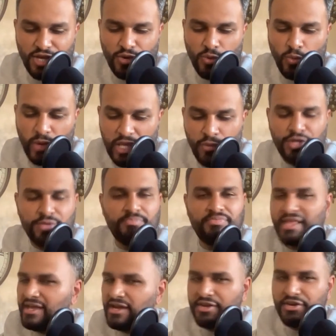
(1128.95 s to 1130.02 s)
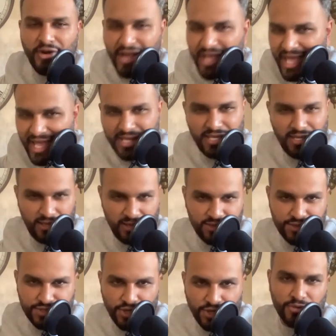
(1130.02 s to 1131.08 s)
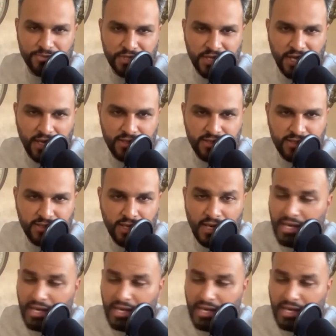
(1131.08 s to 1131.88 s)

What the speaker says: we would play under any circumstance.